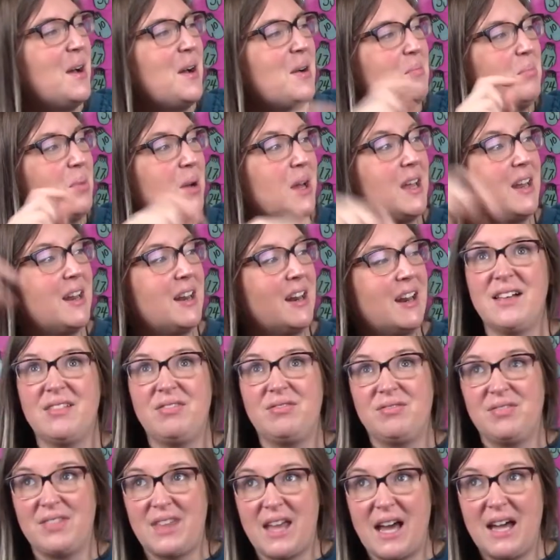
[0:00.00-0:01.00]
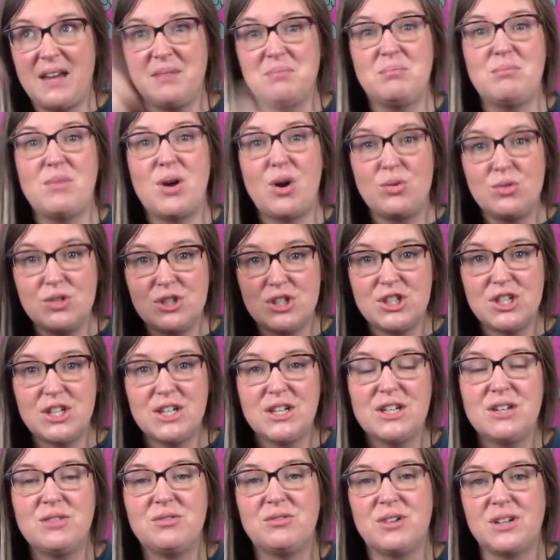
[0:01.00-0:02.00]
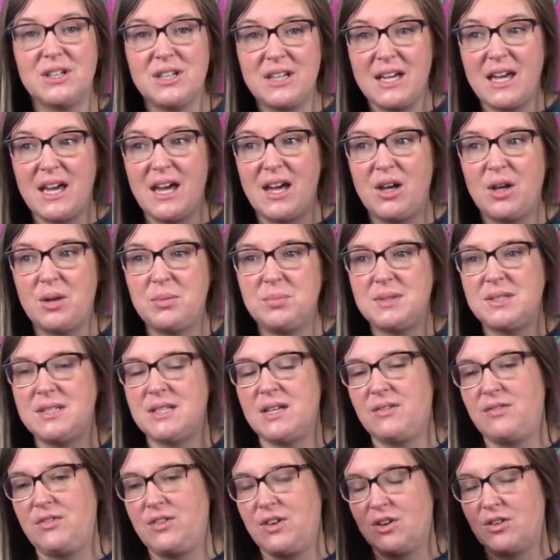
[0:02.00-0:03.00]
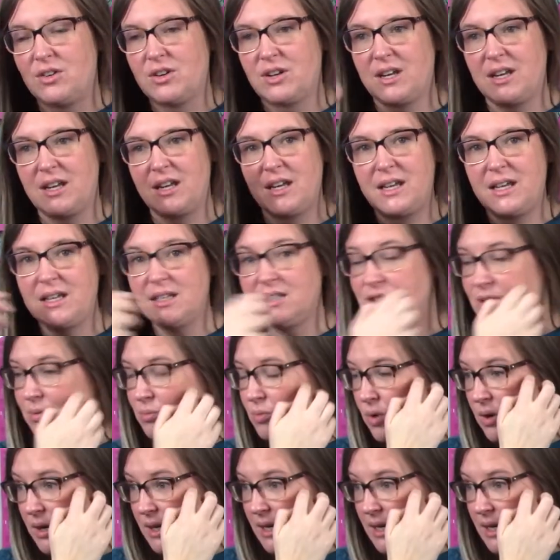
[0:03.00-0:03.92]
But that motion really helps if your kids are more